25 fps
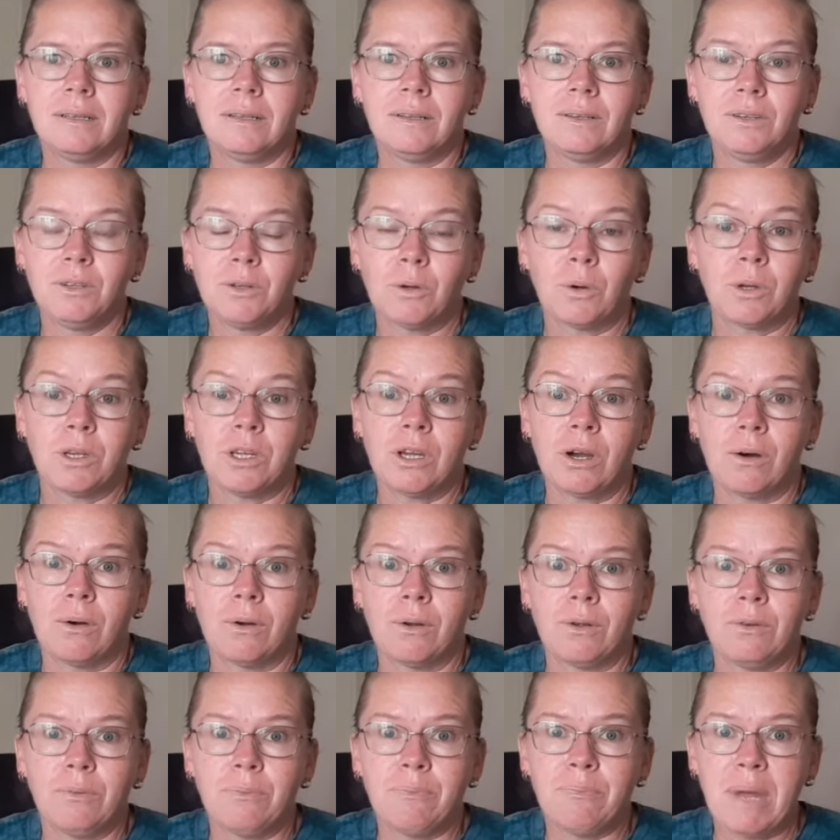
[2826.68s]
not your
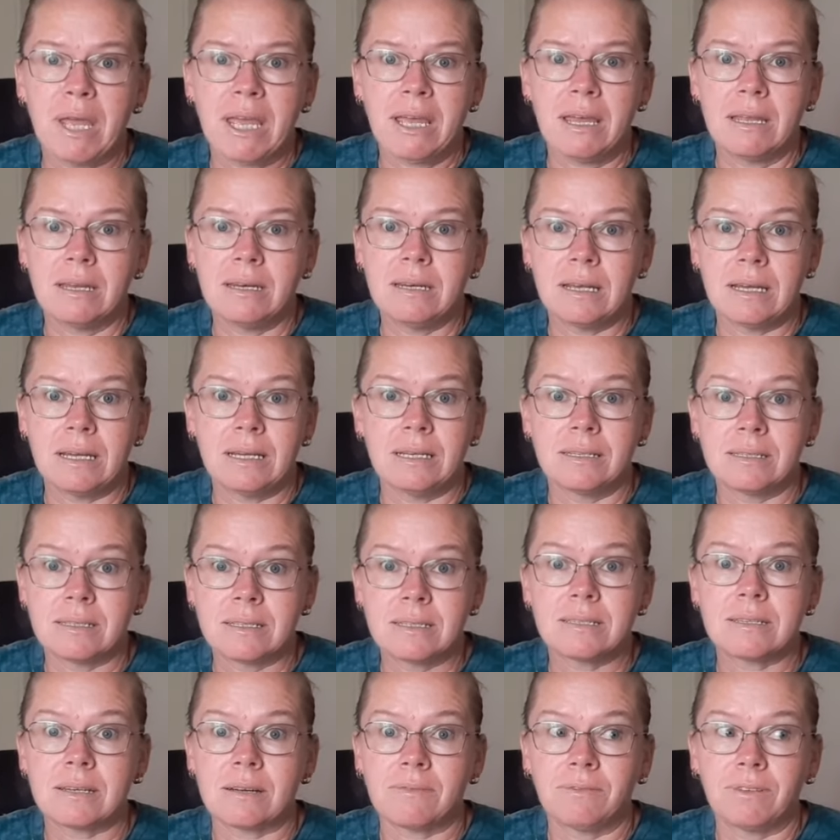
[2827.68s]
own bed and
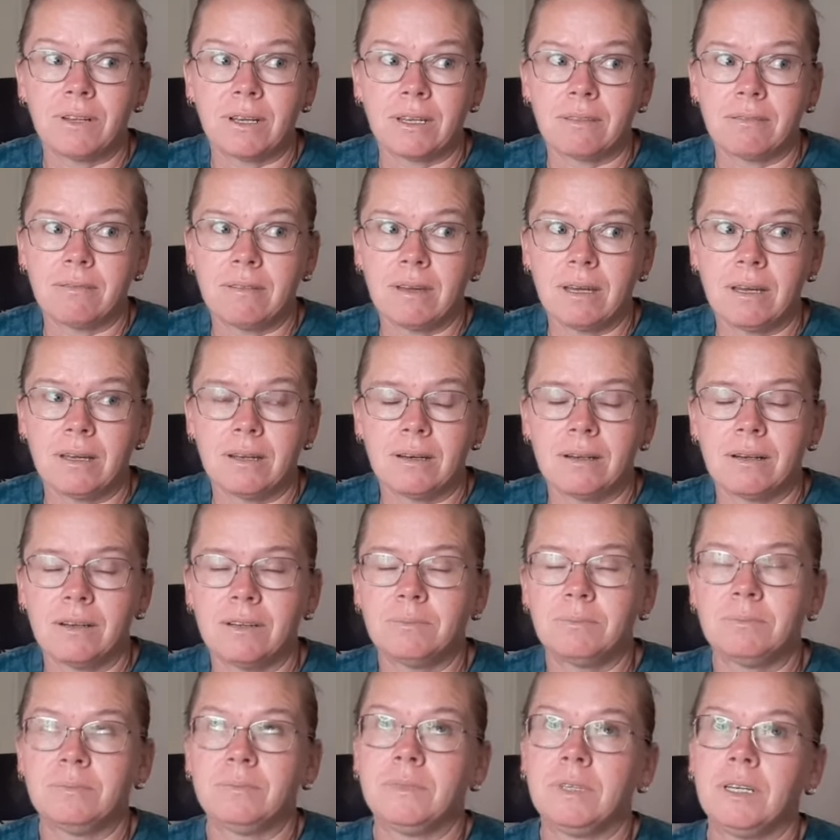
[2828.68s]
stuff like that,
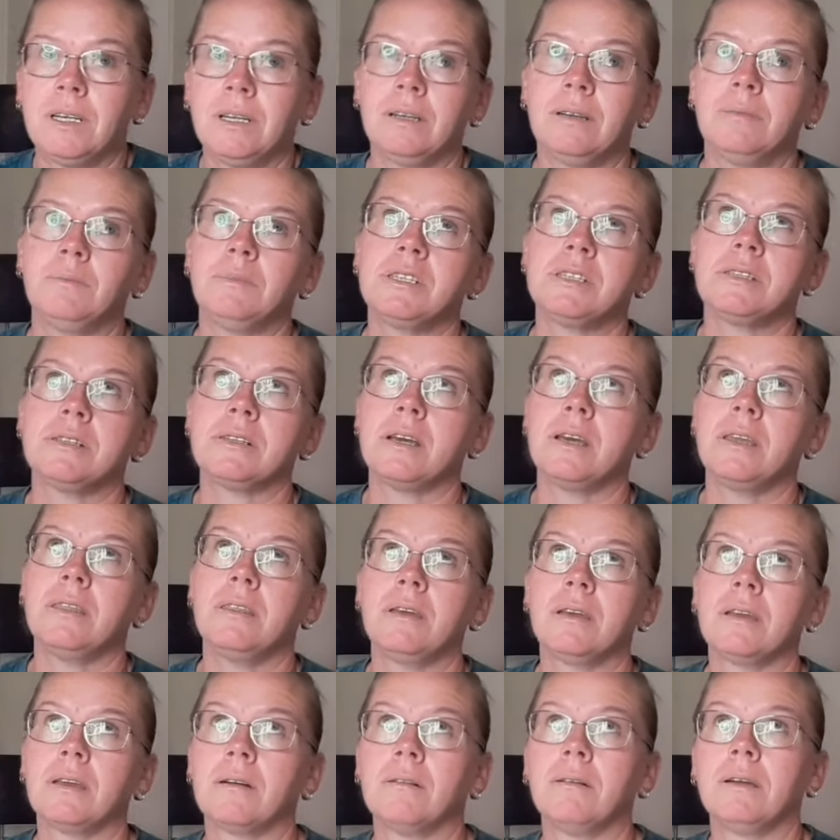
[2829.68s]
and I'm just lying
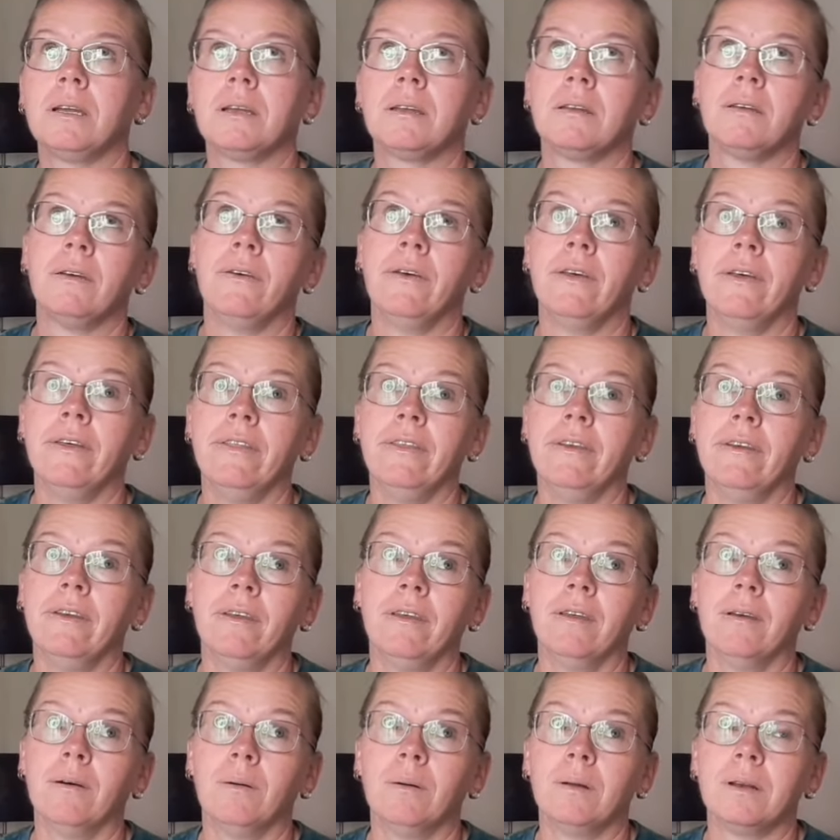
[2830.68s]
there going,
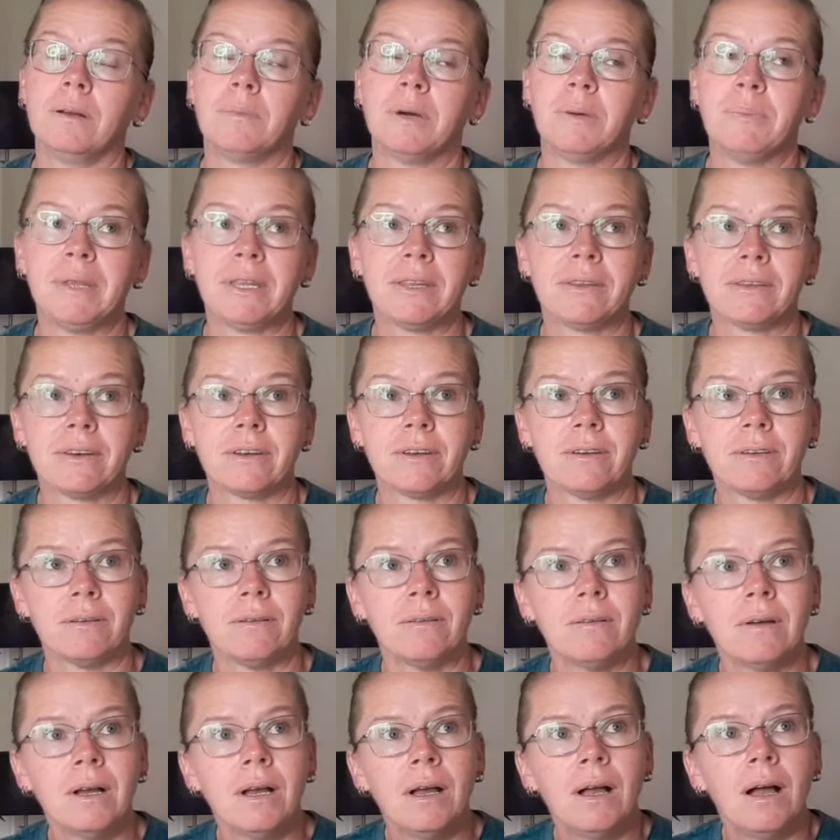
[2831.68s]
no, what am I meant to
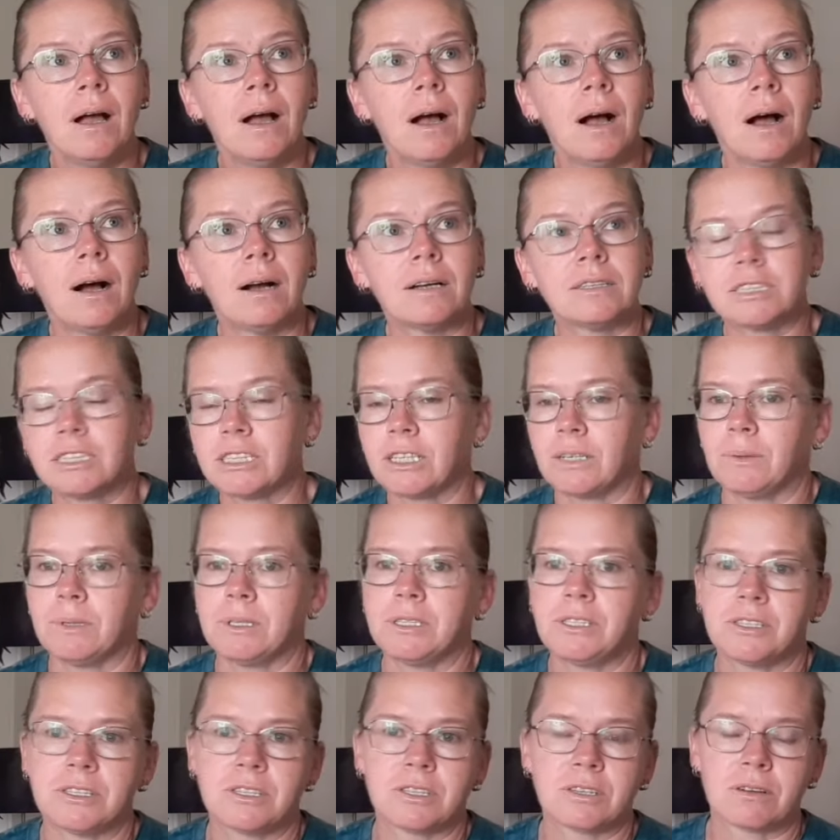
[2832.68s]
do? So I
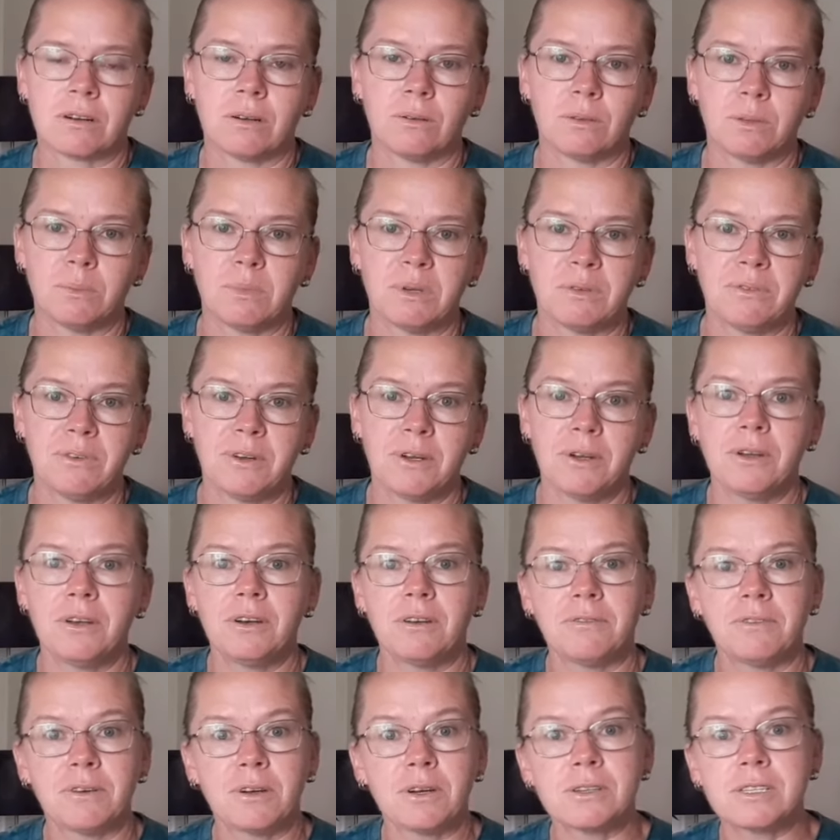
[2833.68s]
just scrolled on my phone.
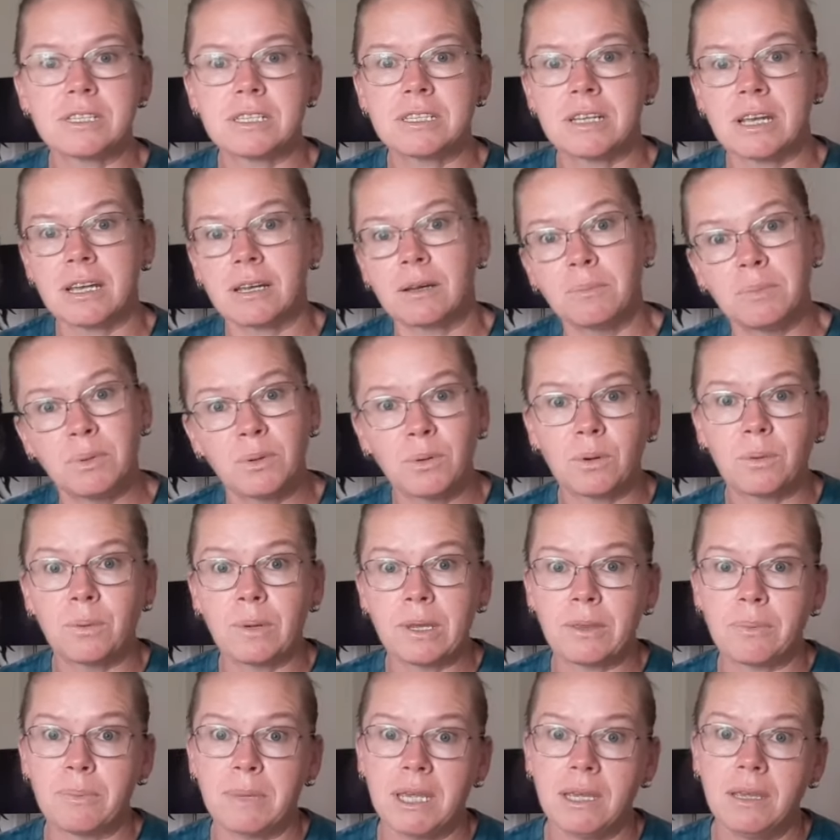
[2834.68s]
I forgot to take a book
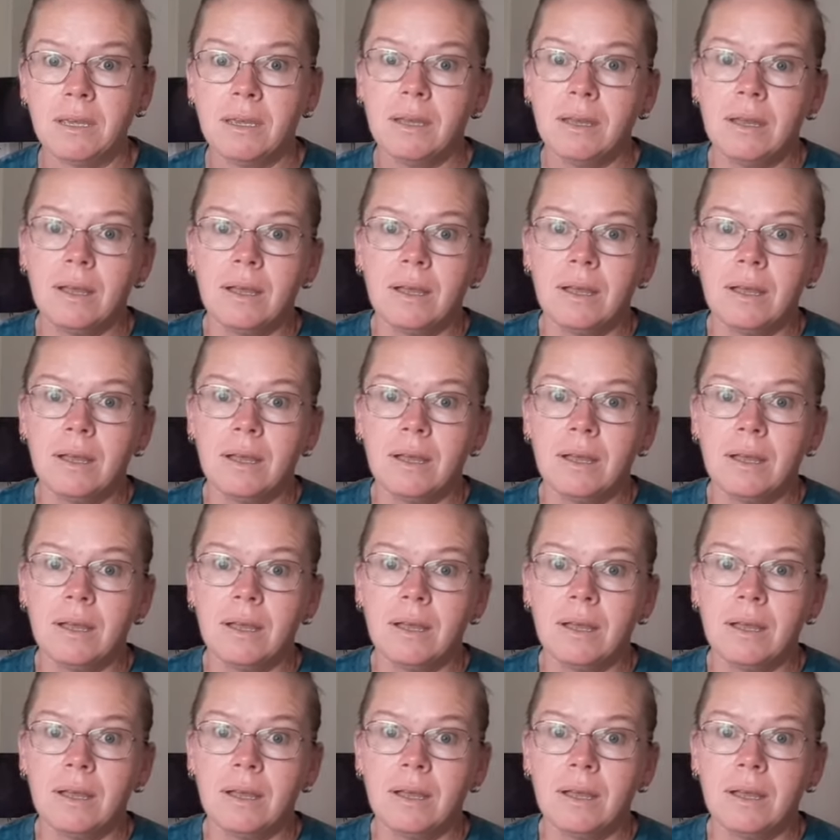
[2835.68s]
with me,